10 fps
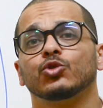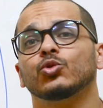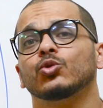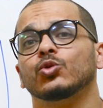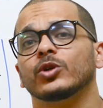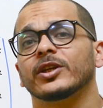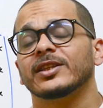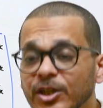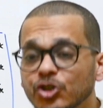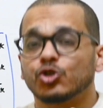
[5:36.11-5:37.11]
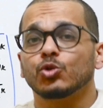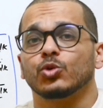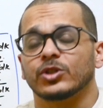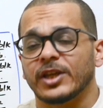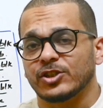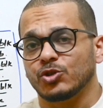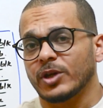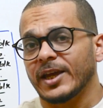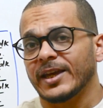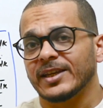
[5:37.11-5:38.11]
to ensure that you
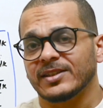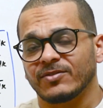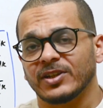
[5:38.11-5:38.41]
can get